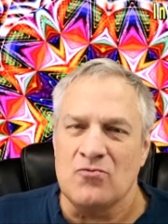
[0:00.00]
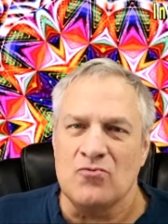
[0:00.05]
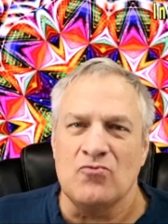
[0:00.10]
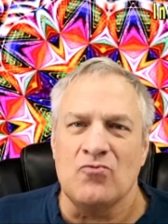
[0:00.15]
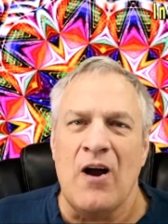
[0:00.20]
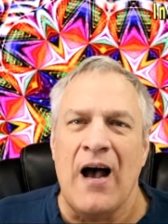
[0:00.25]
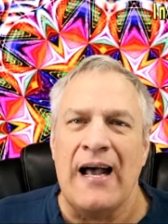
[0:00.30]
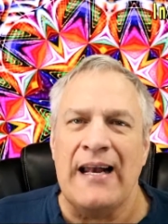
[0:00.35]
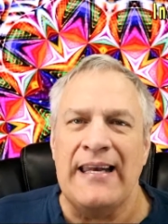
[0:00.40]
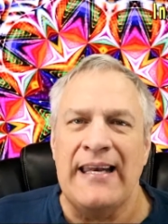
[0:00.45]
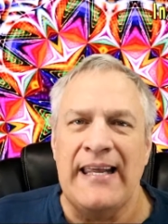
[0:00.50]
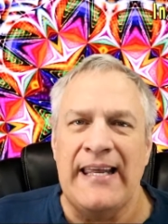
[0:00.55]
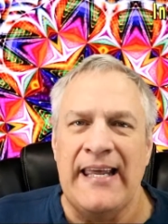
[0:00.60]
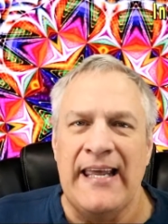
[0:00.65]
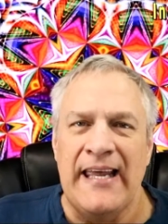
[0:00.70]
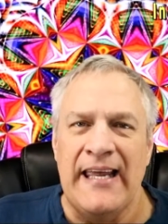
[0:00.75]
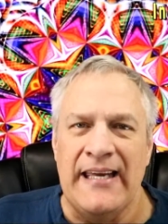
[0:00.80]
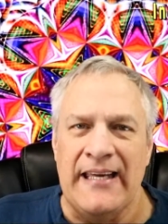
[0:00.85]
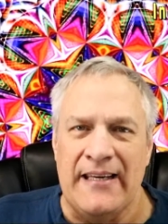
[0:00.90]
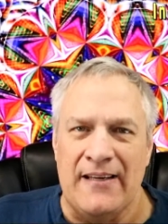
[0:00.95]
Rodney
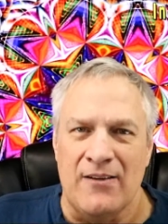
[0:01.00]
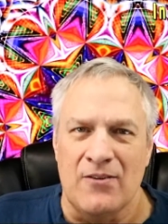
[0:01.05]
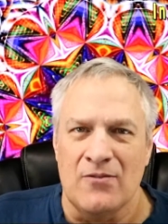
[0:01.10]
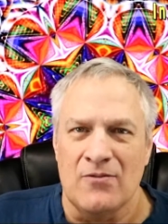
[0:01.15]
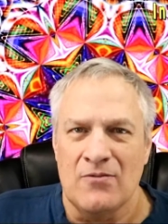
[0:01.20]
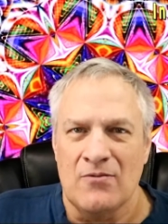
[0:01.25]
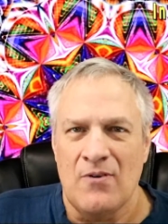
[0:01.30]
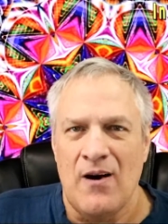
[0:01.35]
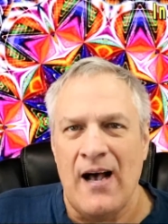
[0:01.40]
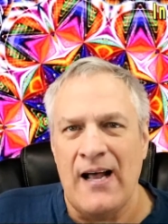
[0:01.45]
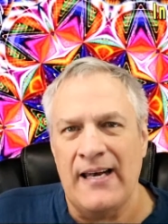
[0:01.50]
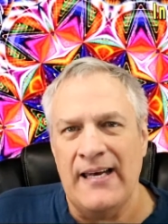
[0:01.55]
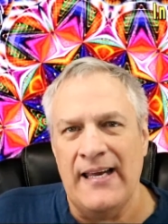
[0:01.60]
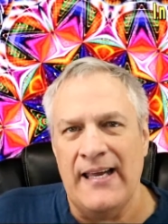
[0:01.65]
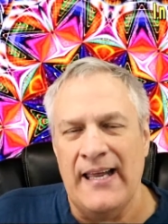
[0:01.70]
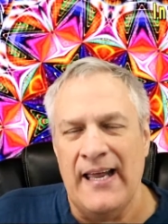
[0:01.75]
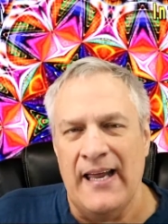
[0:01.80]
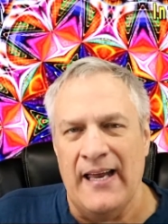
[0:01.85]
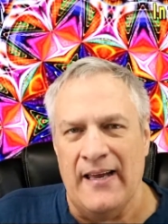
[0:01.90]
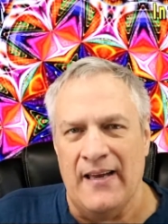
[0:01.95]
King. Rodney
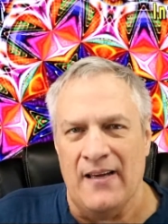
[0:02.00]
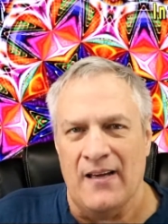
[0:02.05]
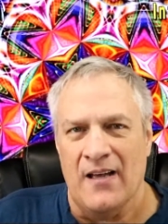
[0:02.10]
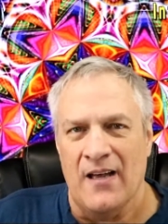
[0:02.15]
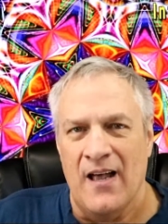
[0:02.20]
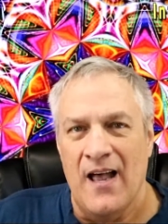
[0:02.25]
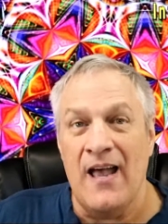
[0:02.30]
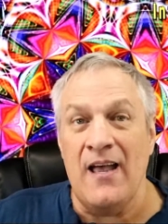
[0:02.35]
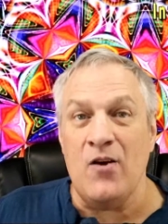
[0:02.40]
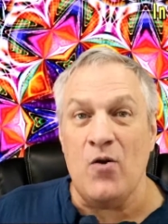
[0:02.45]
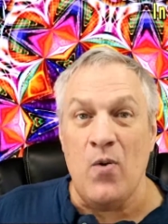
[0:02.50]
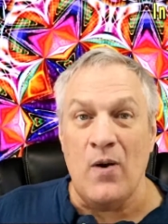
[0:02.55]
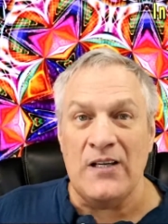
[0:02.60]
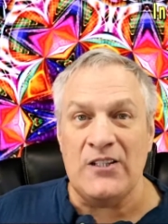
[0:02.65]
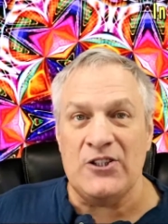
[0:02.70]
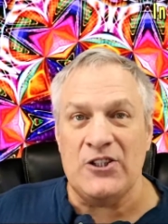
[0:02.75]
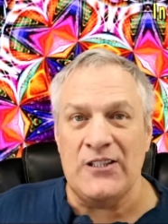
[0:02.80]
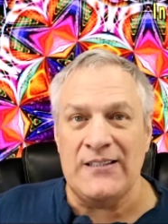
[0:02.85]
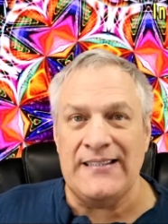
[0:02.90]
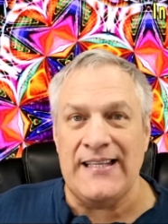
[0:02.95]
King. And
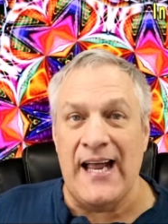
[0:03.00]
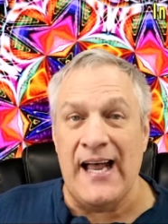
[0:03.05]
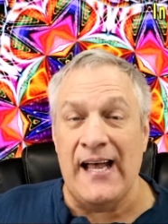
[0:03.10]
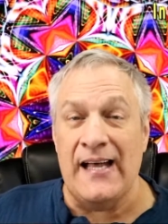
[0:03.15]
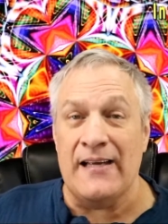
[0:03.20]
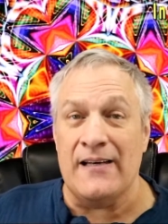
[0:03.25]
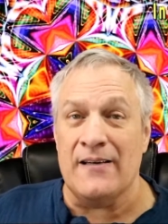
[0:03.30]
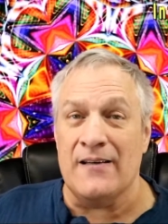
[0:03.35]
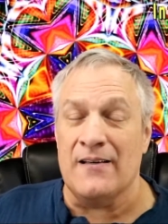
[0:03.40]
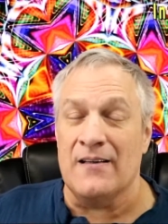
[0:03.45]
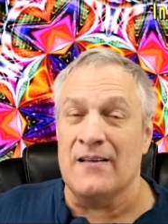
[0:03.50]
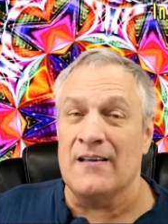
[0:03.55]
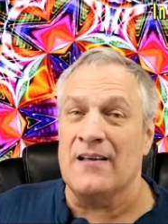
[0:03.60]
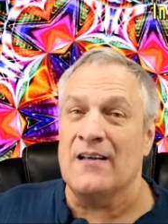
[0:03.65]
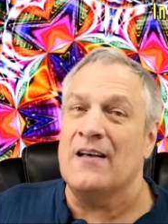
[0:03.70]
question 10.